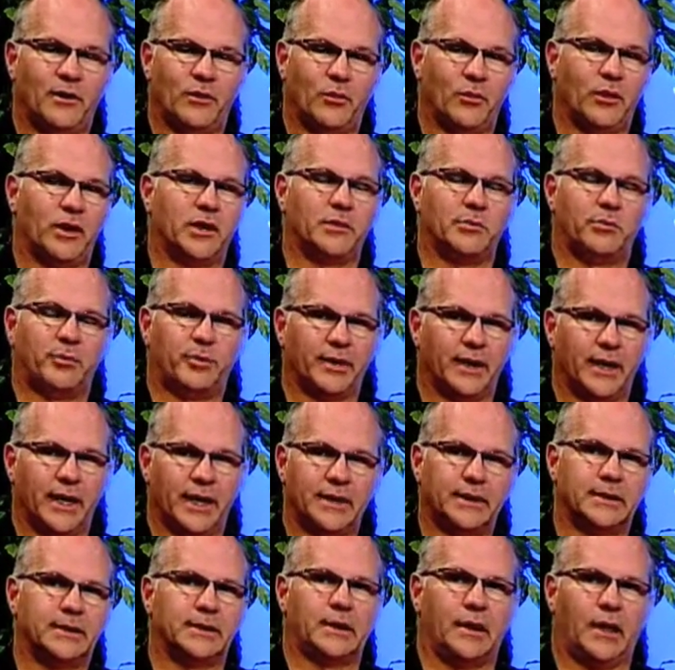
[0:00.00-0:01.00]
What a
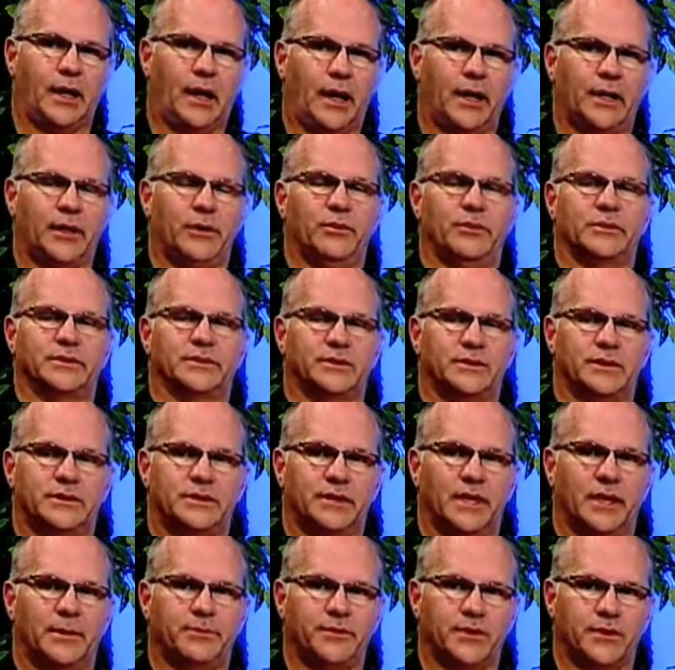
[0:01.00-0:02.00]
blatant lie. He wasn't
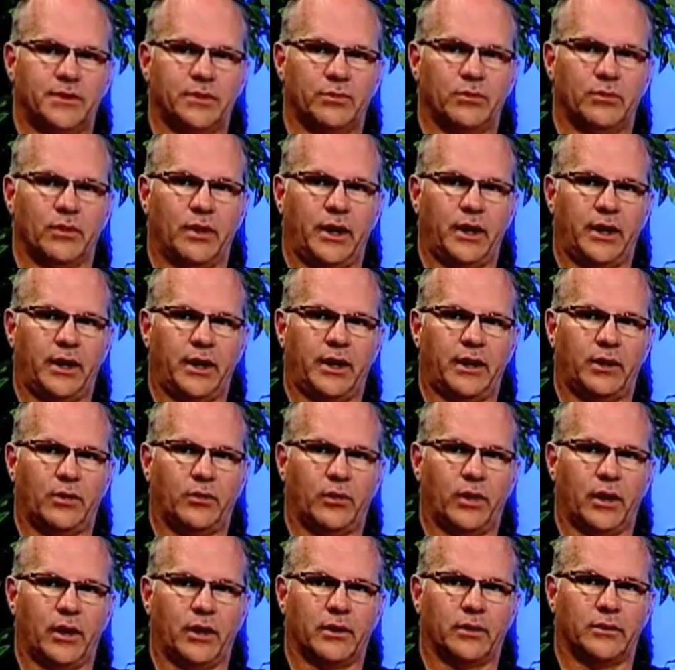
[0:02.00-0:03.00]
attempting to run
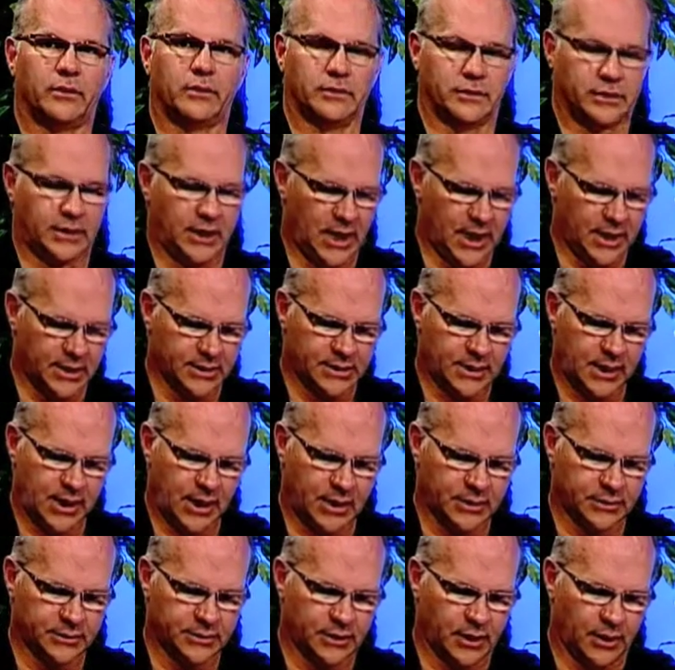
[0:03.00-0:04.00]
anywhere. He had his
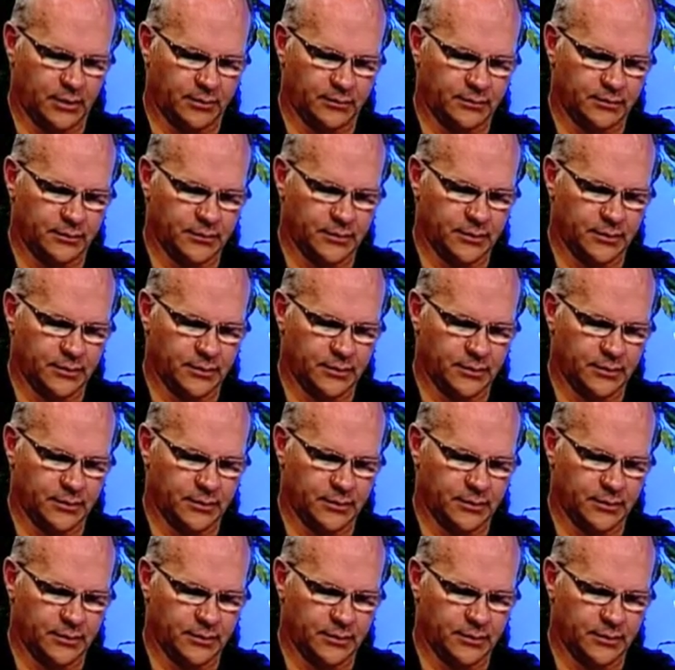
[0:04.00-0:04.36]
hands up.